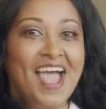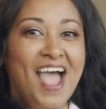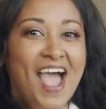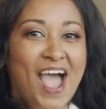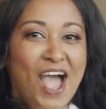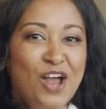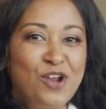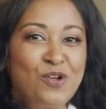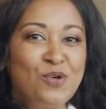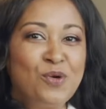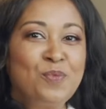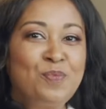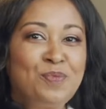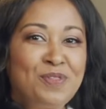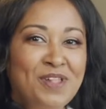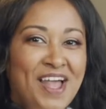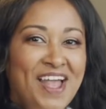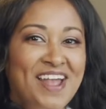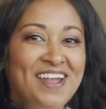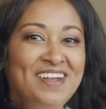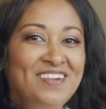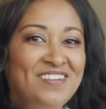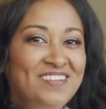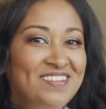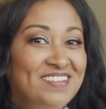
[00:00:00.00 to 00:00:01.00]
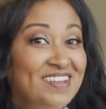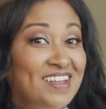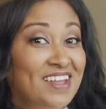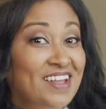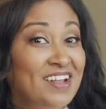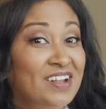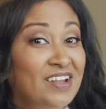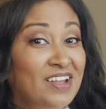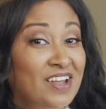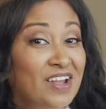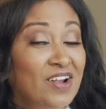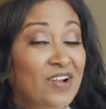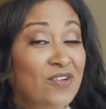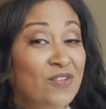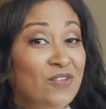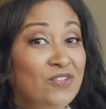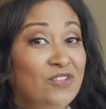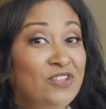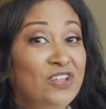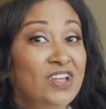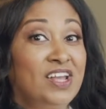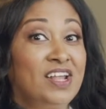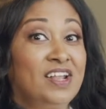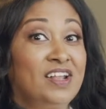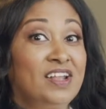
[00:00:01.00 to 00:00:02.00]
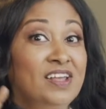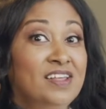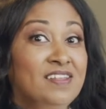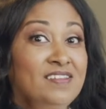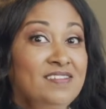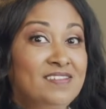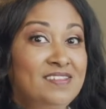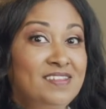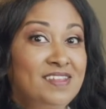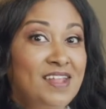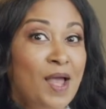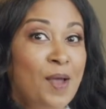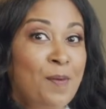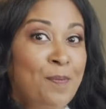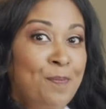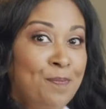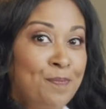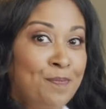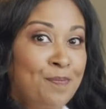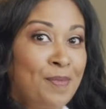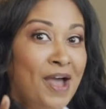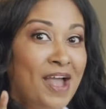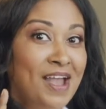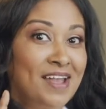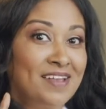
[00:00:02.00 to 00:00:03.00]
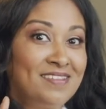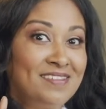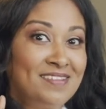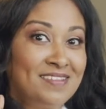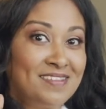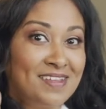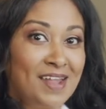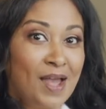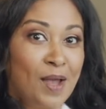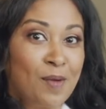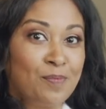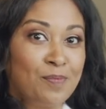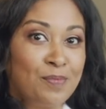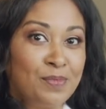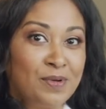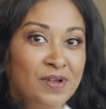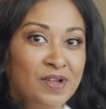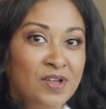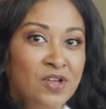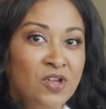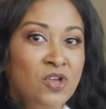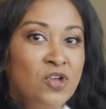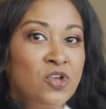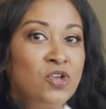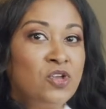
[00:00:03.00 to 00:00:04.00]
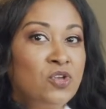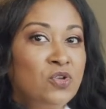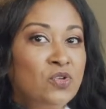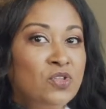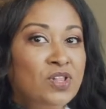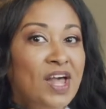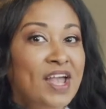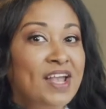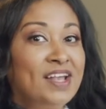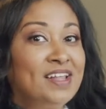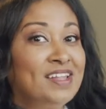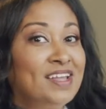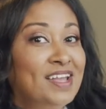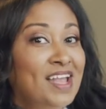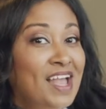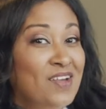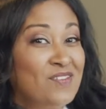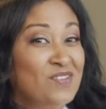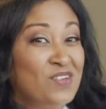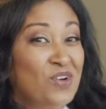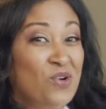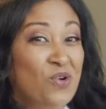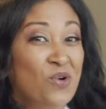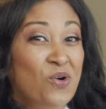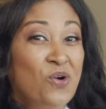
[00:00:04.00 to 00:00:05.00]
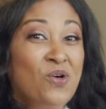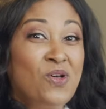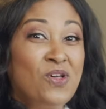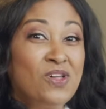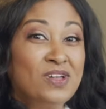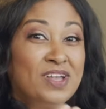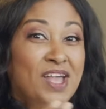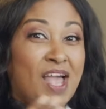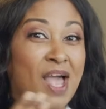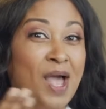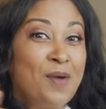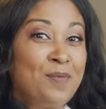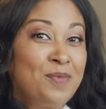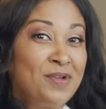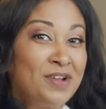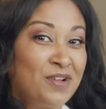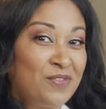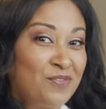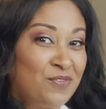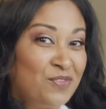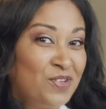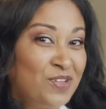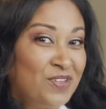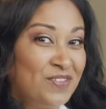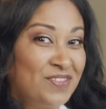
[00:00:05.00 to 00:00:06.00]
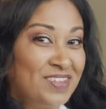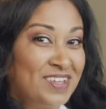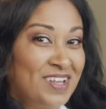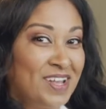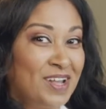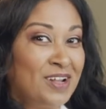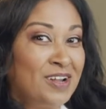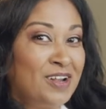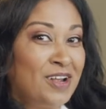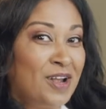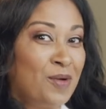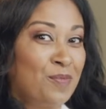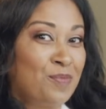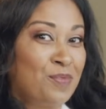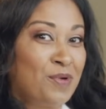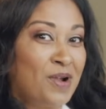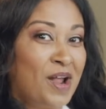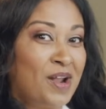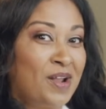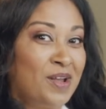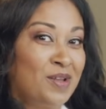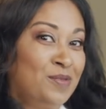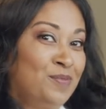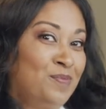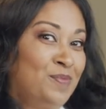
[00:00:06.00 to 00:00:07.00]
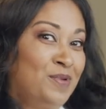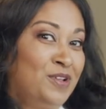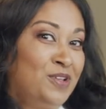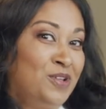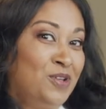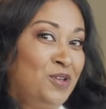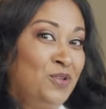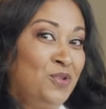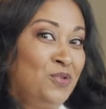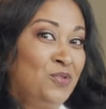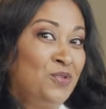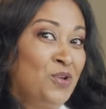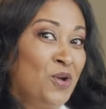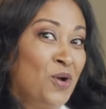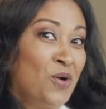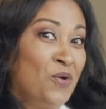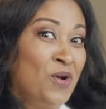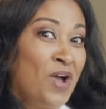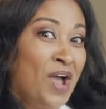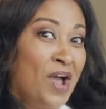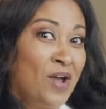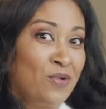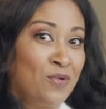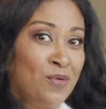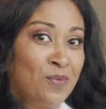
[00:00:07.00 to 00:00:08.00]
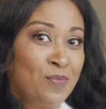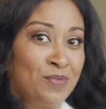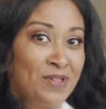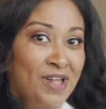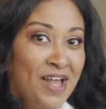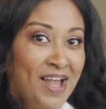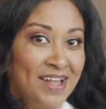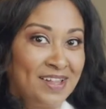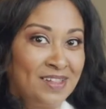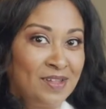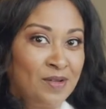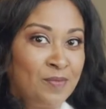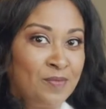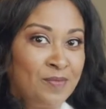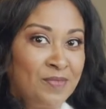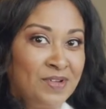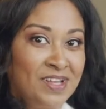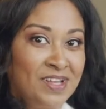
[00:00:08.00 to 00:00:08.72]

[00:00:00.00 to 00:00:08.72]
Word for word: how to apply your skincare routine step by step. You likely have a whole cabinet full of skincare products, but do you know how to apply them?